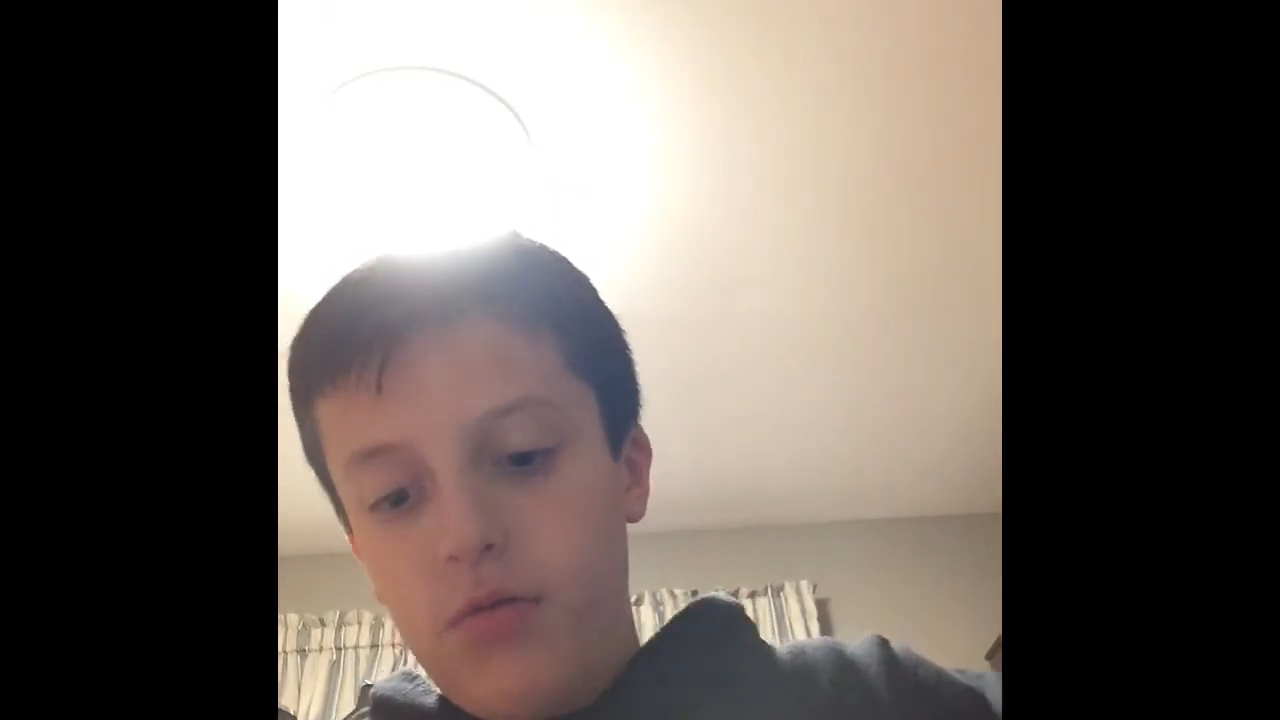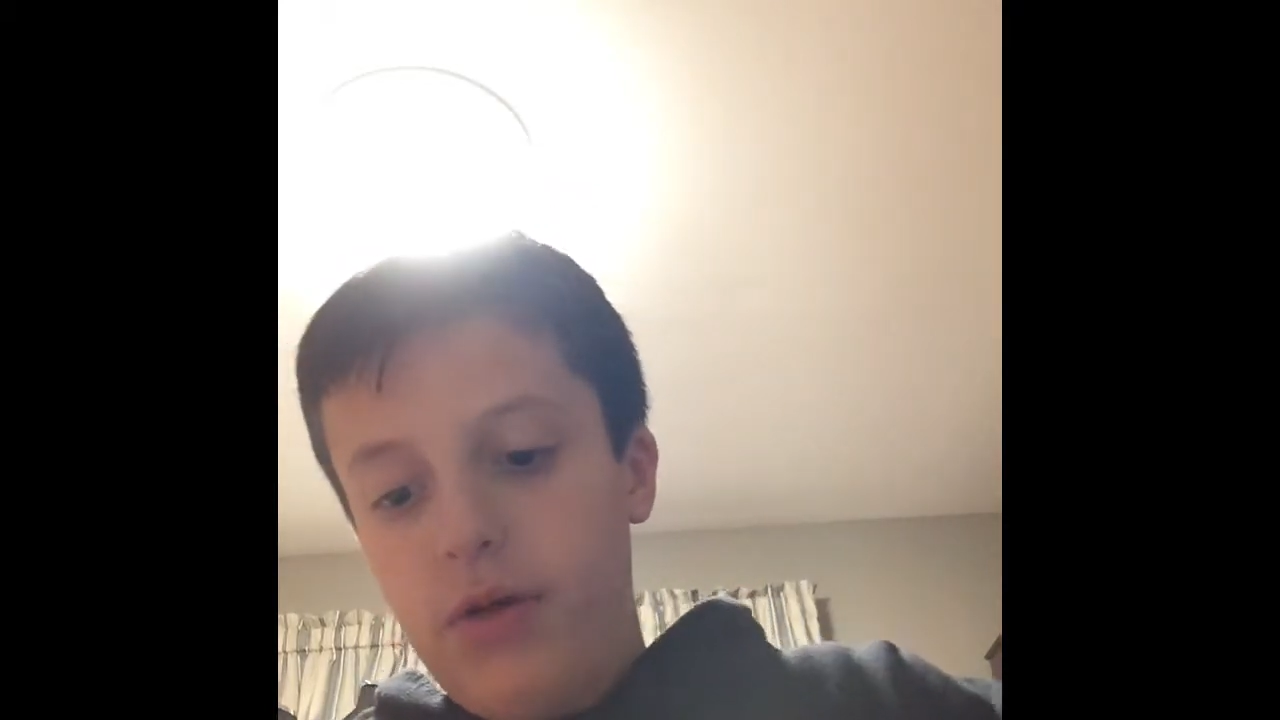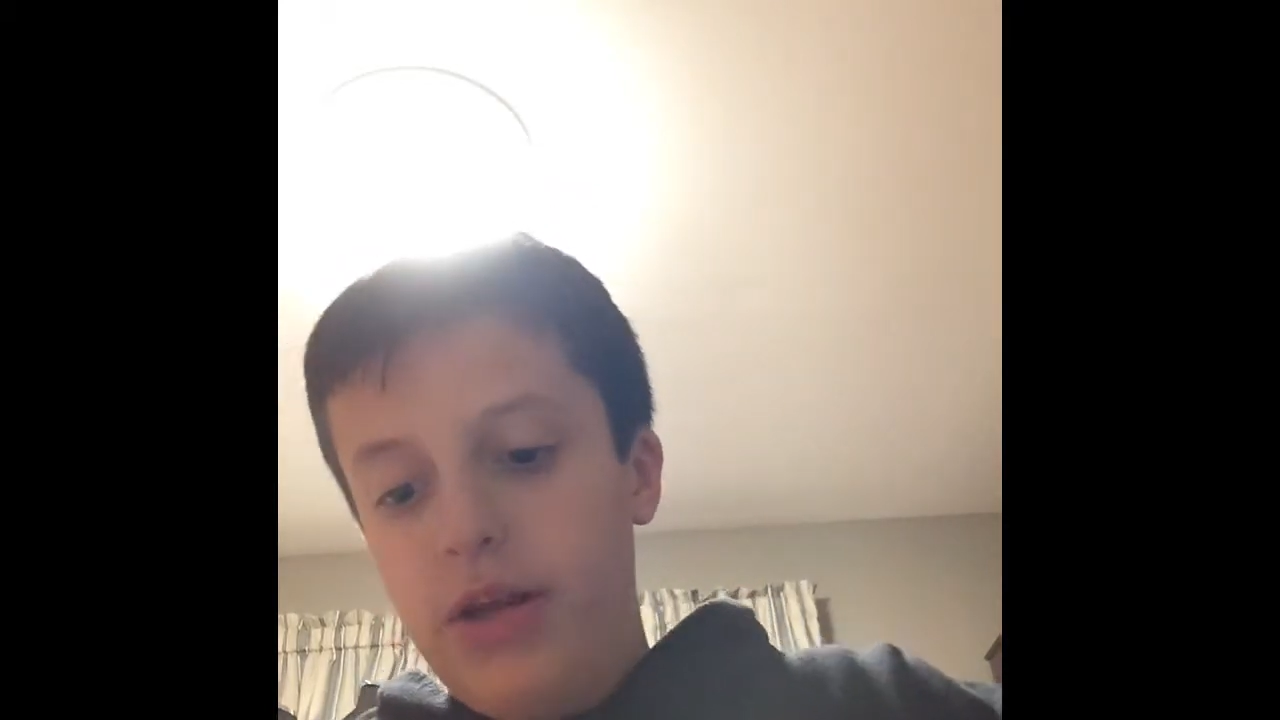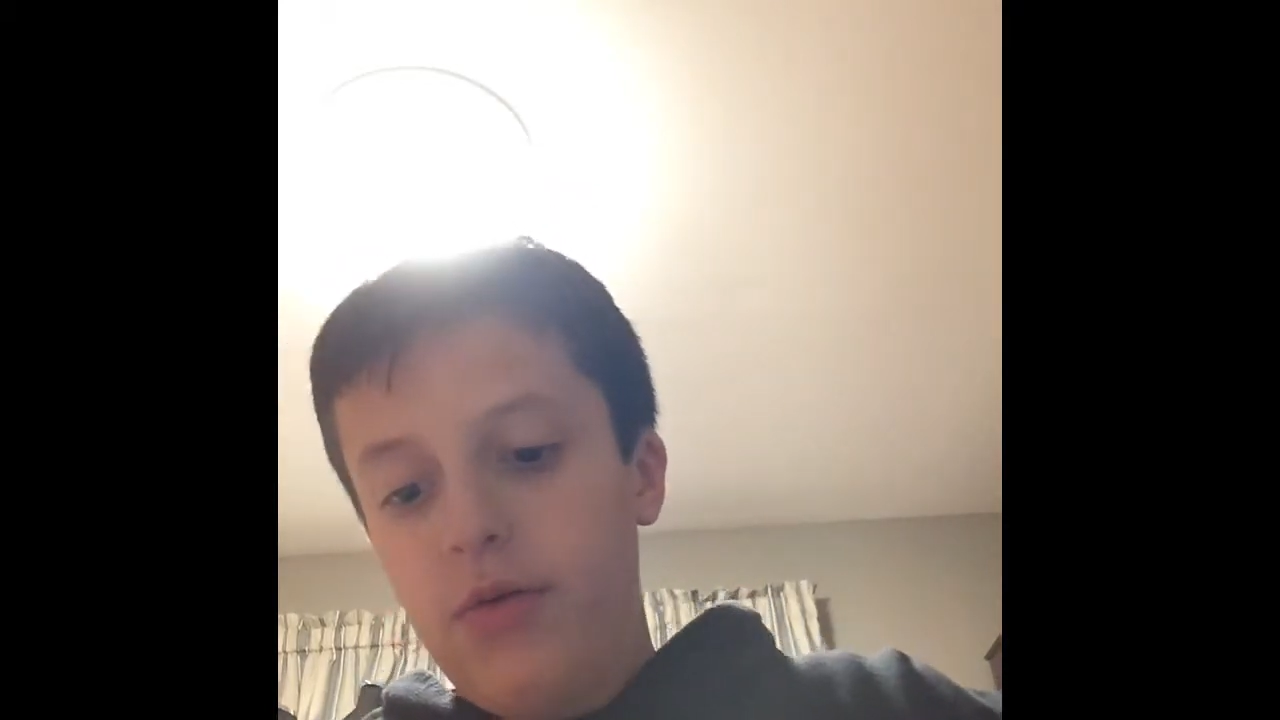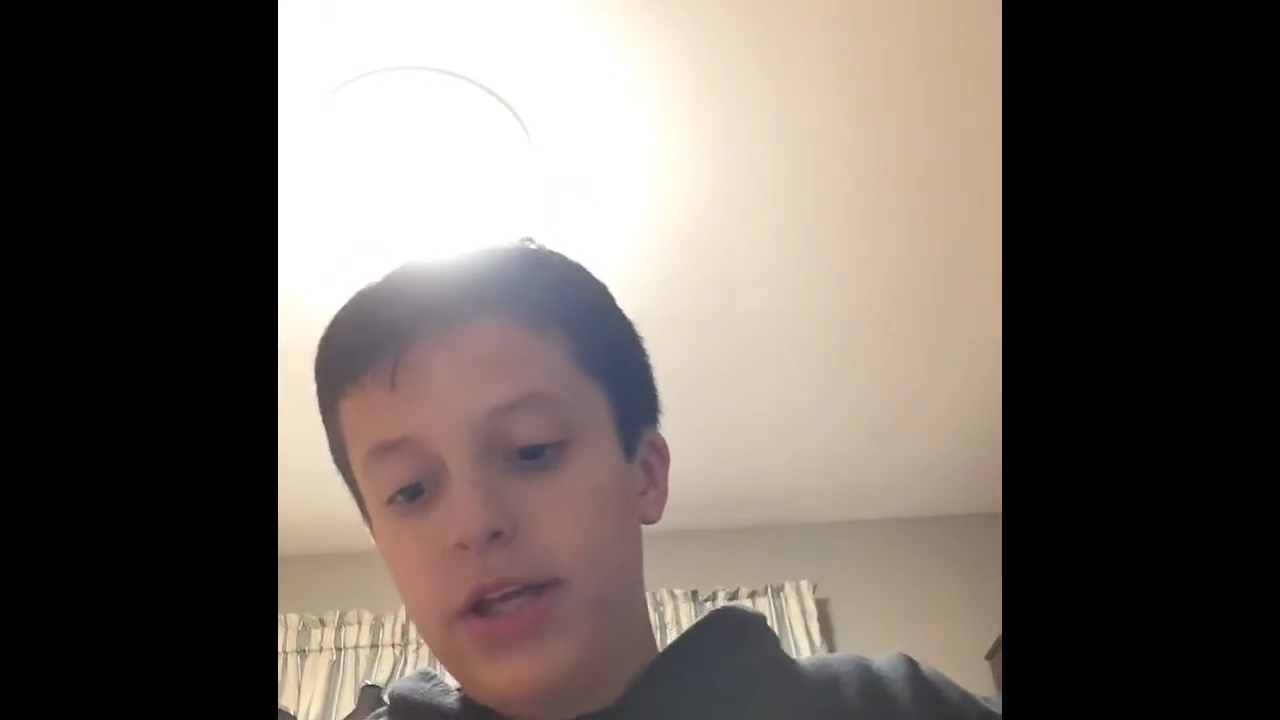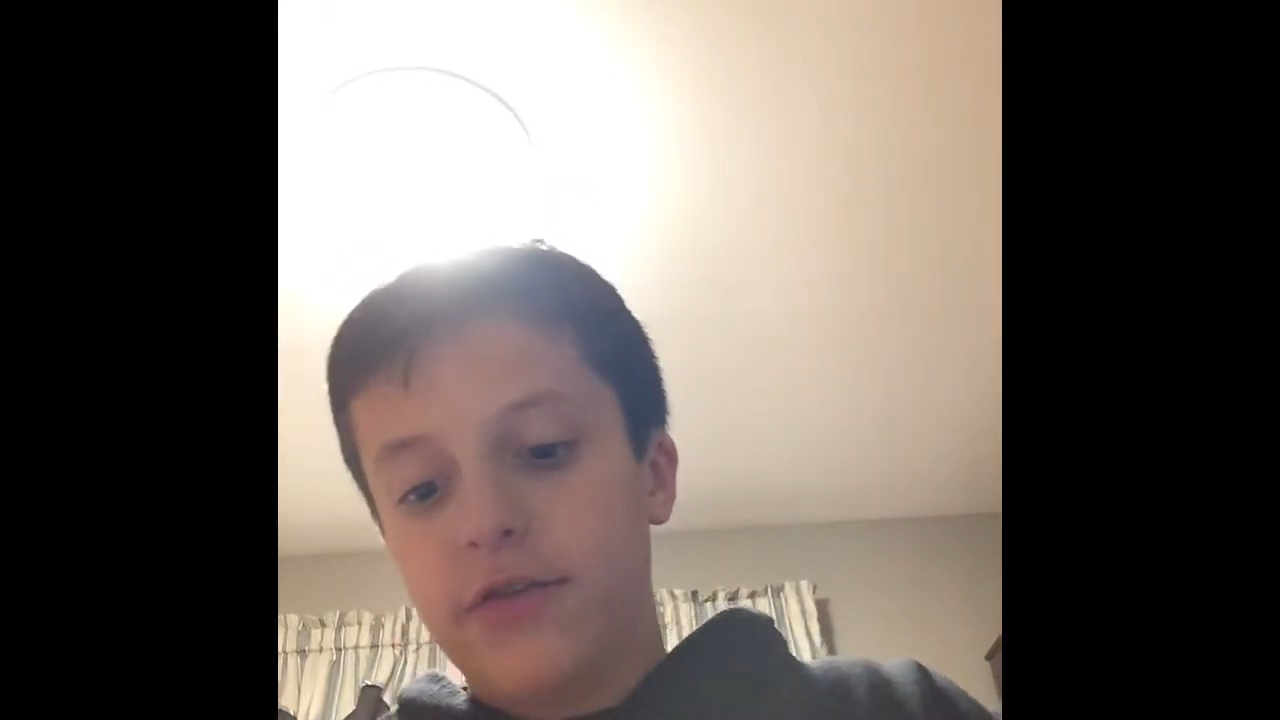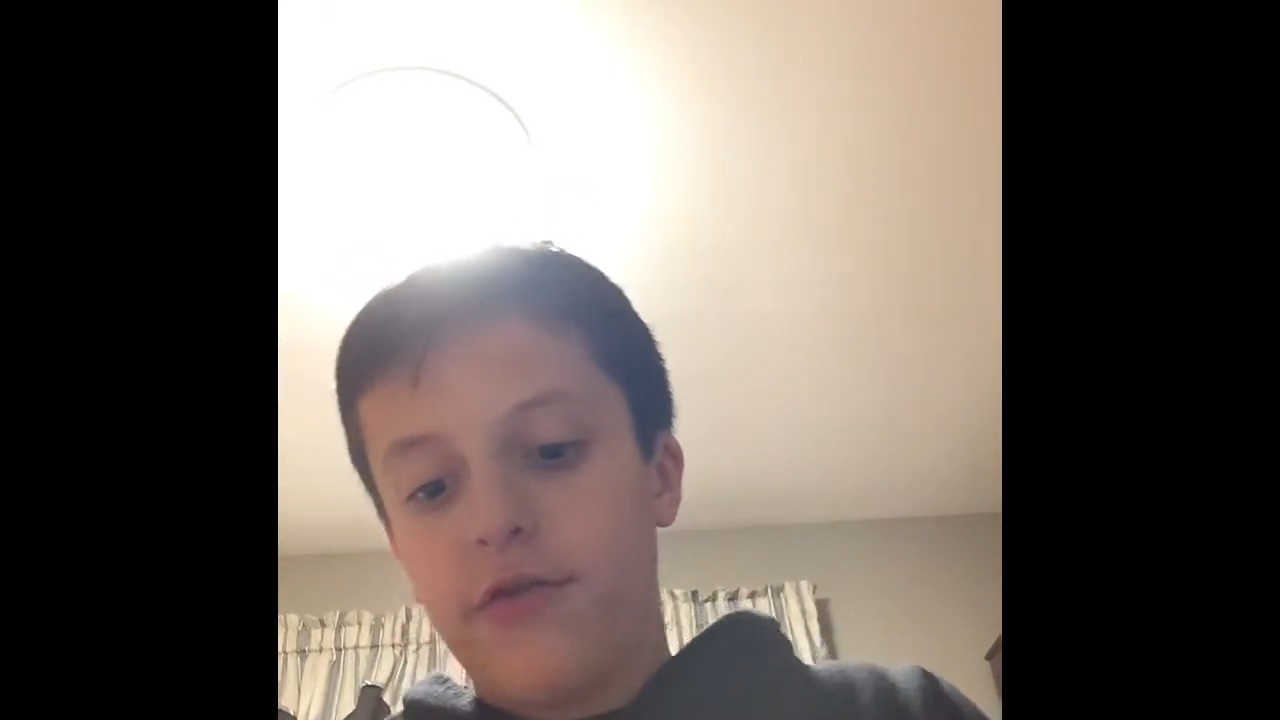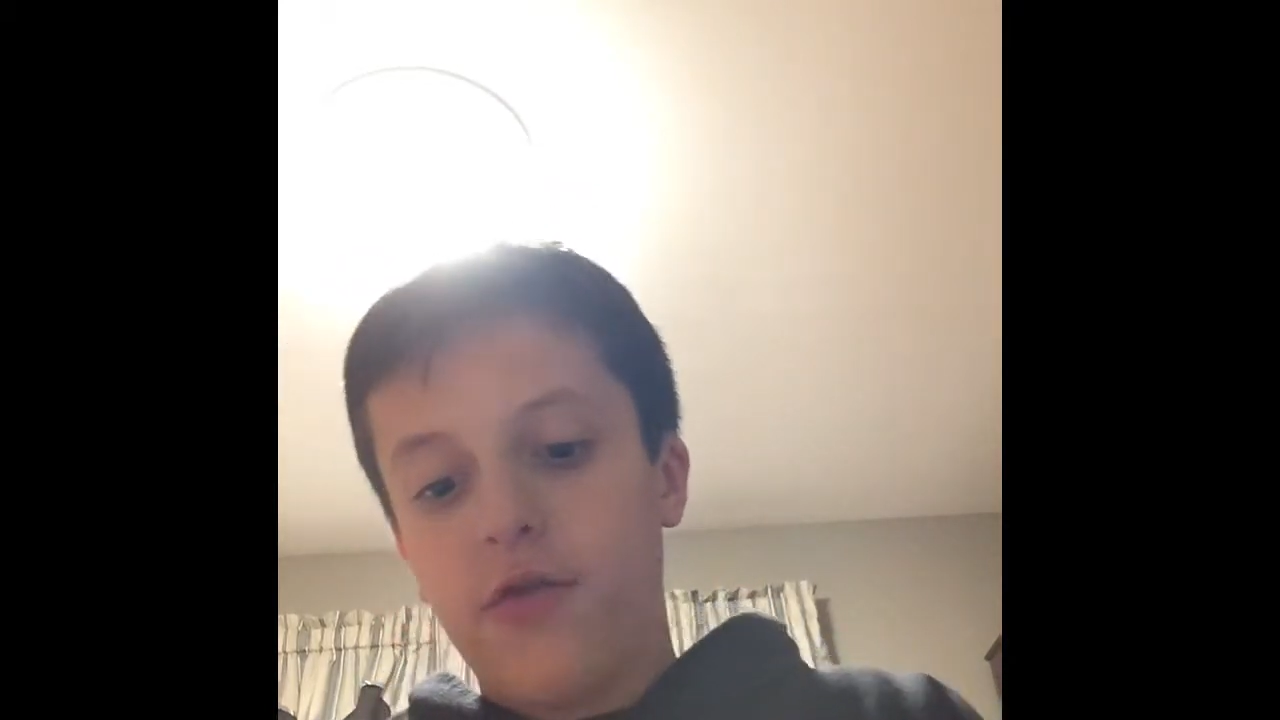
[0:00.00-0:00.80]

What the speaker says: a way to waste